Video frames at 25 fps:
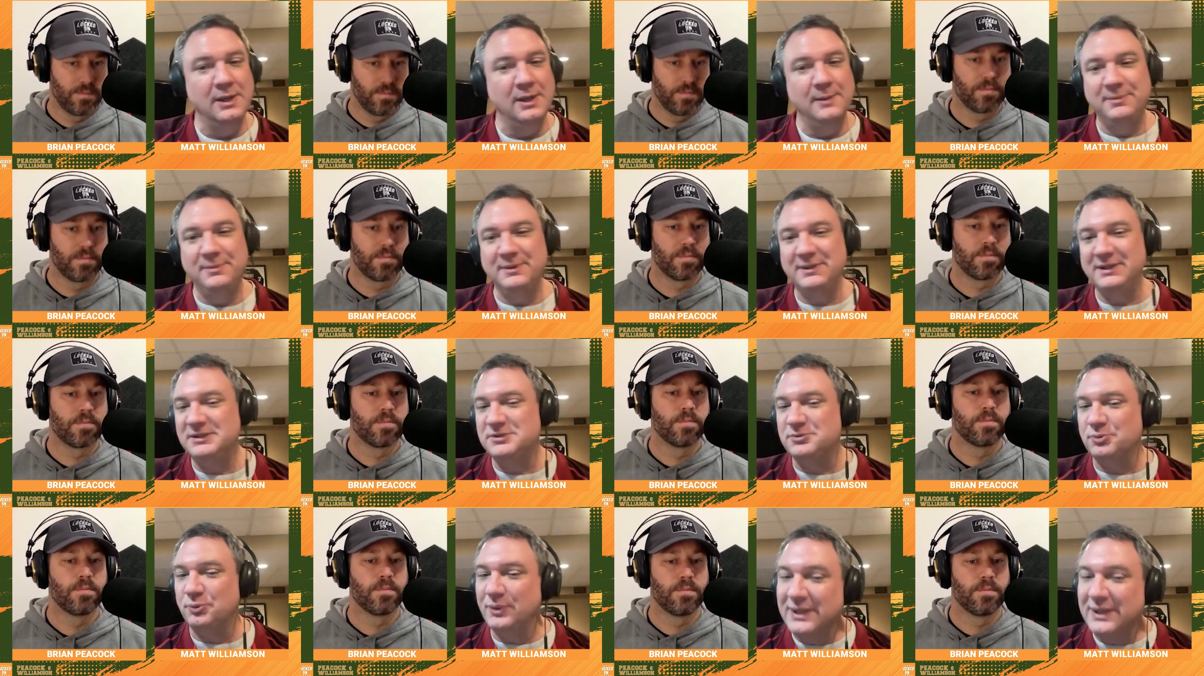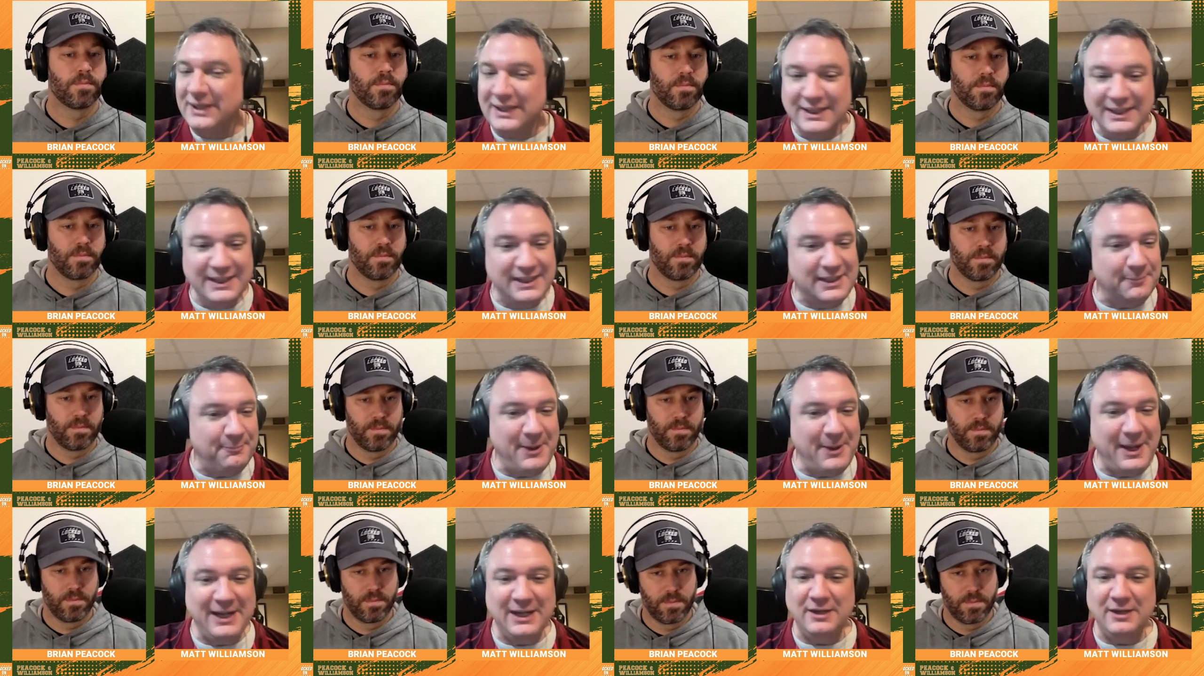Speaker 1: But it's really
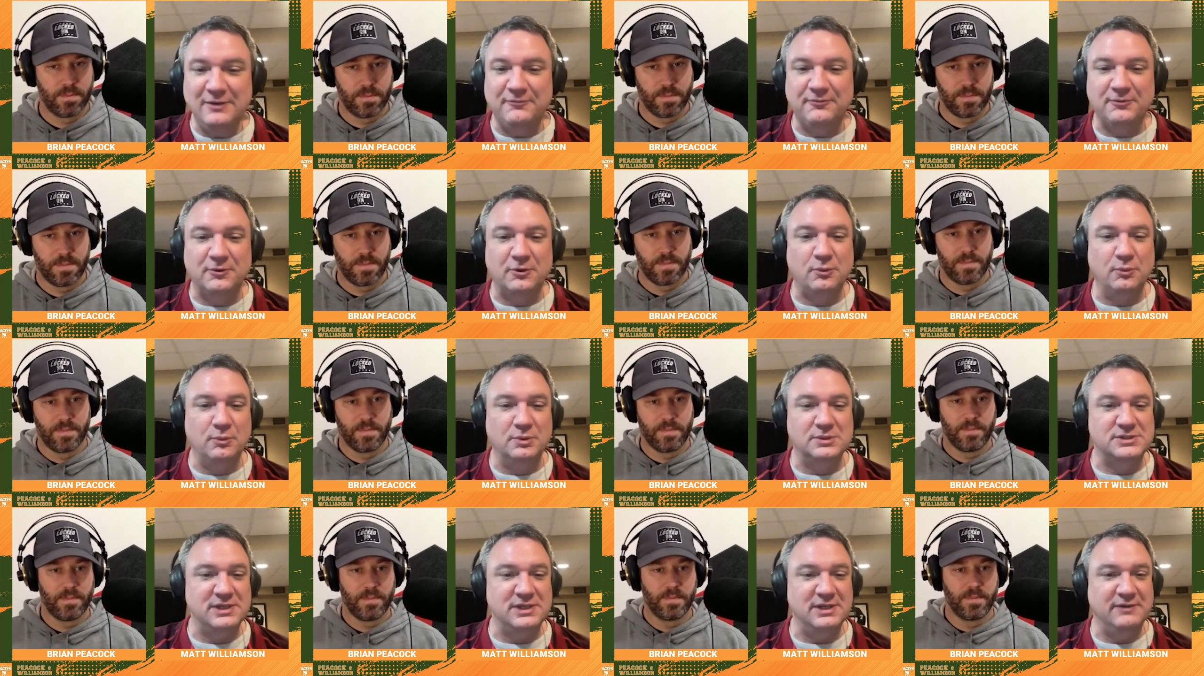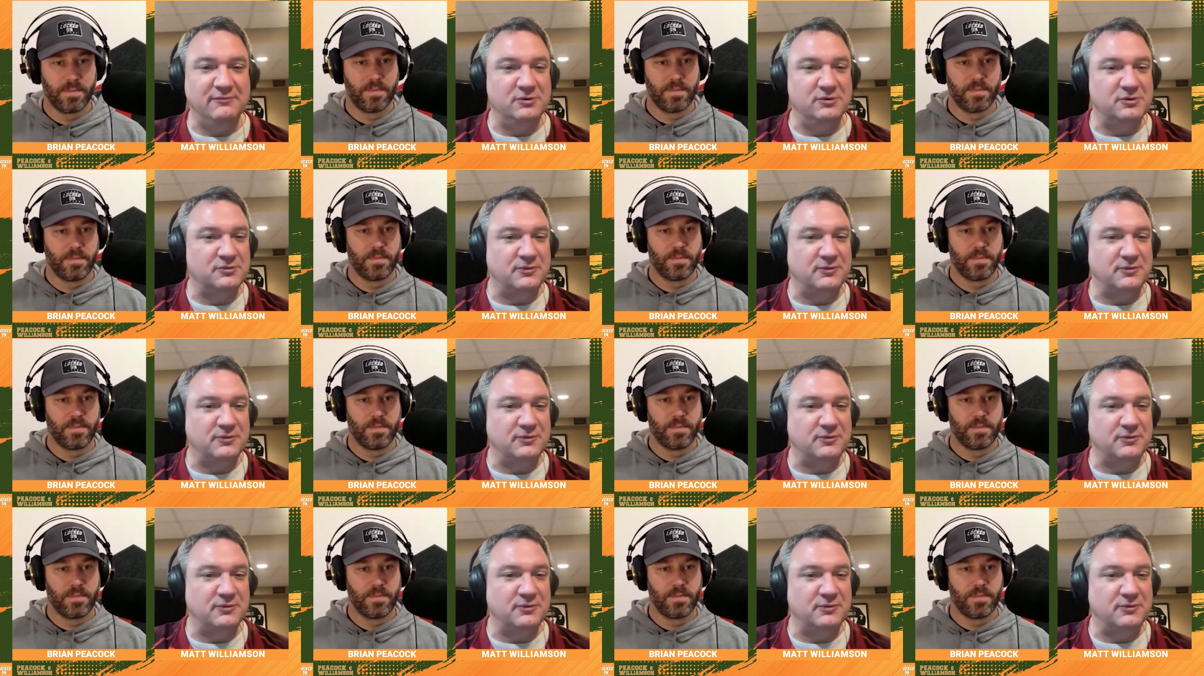competitive for receivers